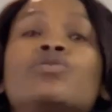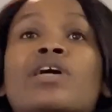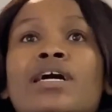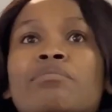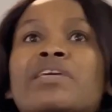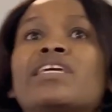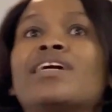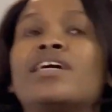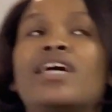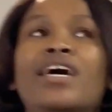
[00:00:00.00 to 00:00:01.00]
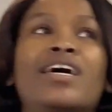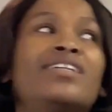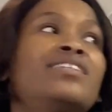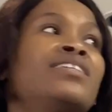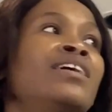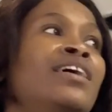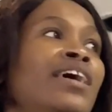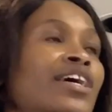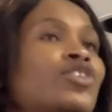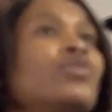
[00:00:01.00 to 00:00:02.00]
to come here and
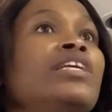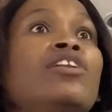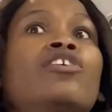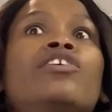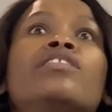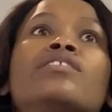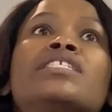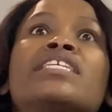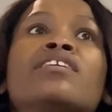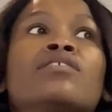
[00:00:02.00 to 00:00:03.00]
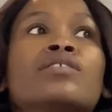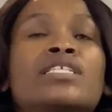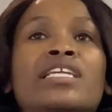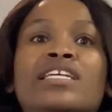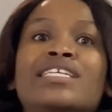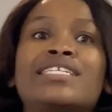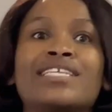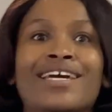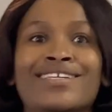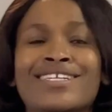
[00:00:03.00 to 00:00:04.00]
actually learn the skills and
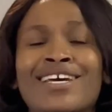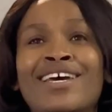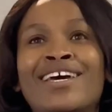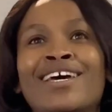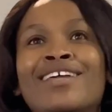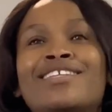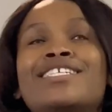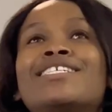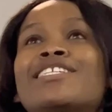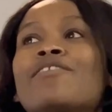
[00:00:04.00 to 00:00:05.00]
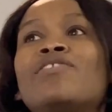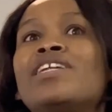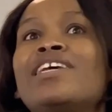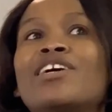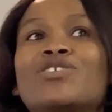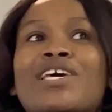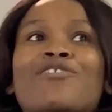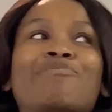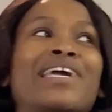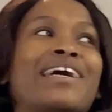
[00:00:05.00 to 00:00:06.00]
understand. This is definitely outside
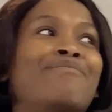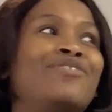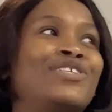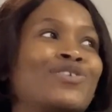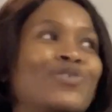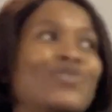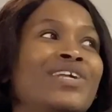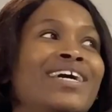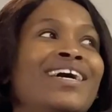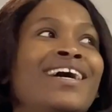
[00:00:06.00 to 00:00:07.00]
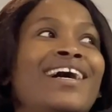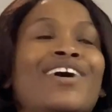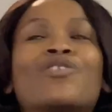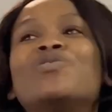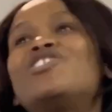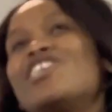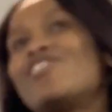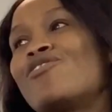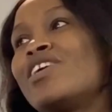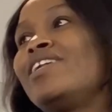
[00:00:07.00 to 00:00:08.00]
of my comfort zone. I don't
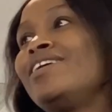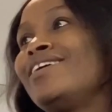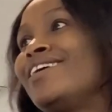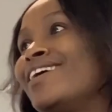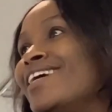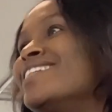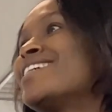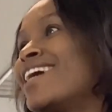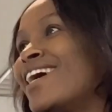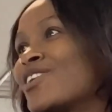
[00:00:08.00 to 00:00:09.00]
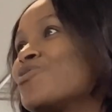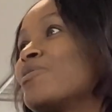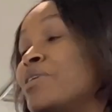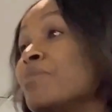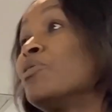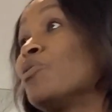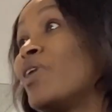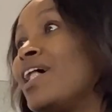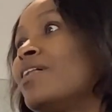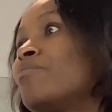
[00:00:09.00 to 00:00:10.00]
generally interact with people
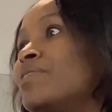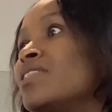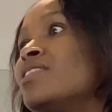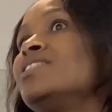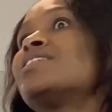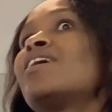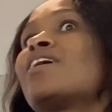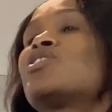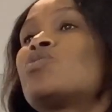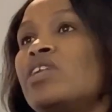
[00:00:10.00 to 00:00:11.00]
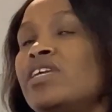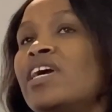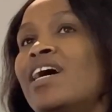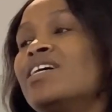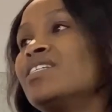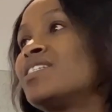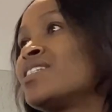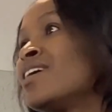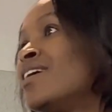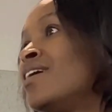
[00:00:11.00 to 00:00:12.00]
well, but this actually
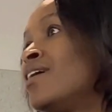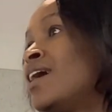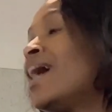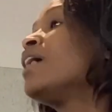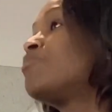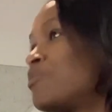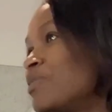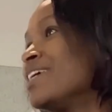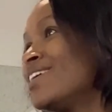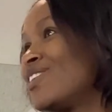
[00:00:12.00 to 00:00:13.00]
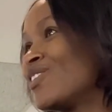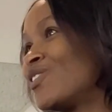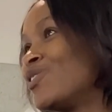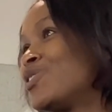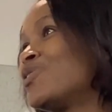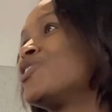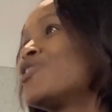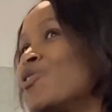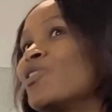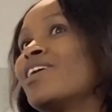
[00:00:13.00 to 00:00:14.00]
has helped me, you know, to
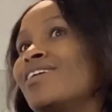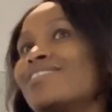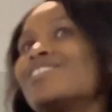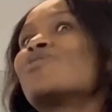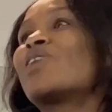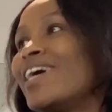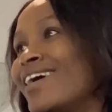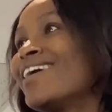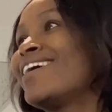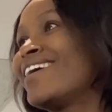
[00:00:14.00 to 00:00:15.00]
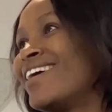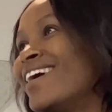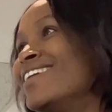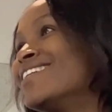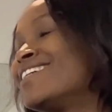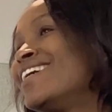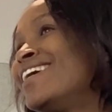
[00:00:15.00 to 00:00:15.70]
show that it's okay and